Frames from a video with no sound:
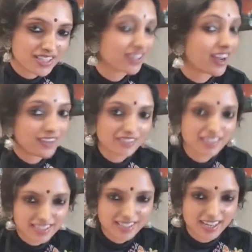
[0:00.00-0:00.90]
I wear a
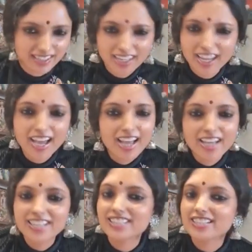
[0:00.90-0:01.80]
sari.
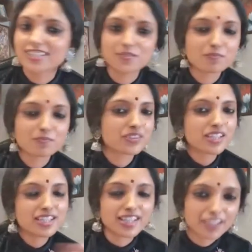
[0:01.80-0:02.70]
There's
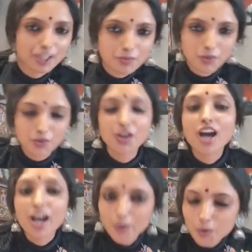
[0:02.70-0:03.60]
nothing more. I
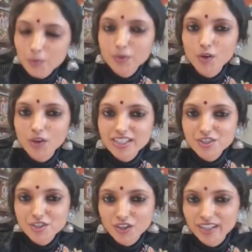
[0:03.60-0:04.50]
hope you all
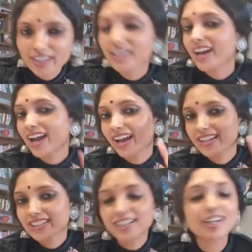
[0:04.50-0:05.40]
enjoy, and
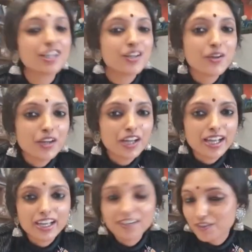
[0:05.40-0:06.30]
if
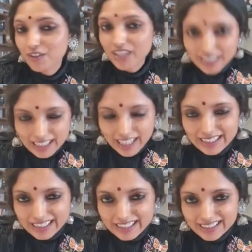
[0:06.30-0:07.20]
you really like it,
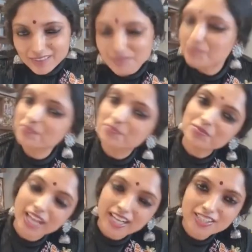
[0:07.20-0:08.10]

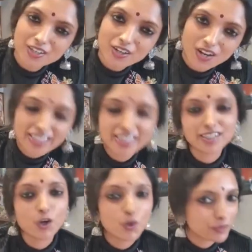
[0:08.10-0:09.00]
thanks a lot. Hope
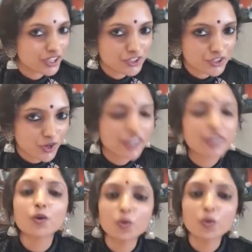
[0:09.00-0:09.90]
you enjoy and hope